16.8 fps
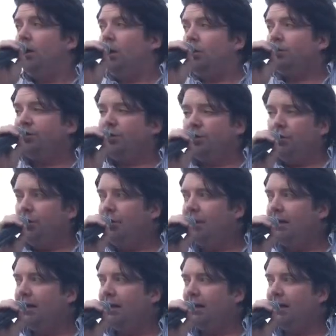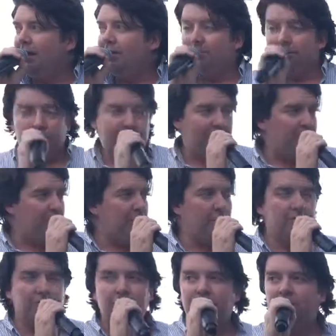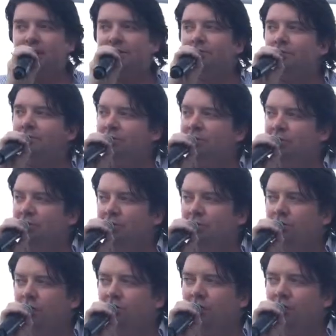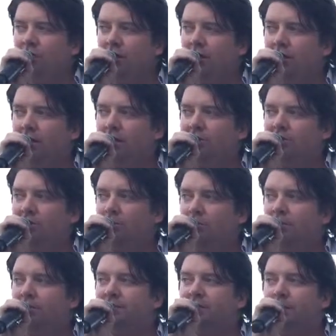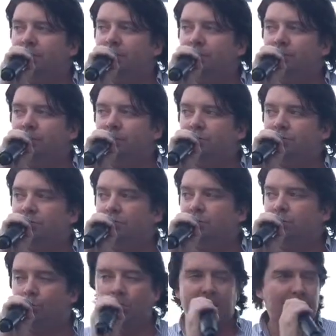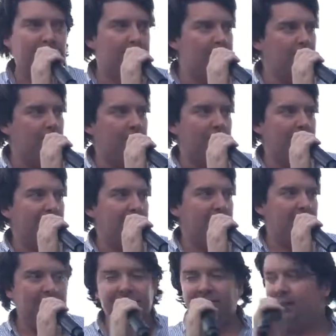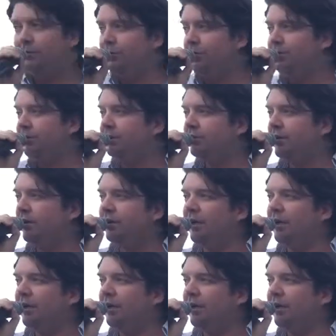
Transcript: So, without further ado, I'd like to introduce a gentleman that's come to us all the way from San Francisco,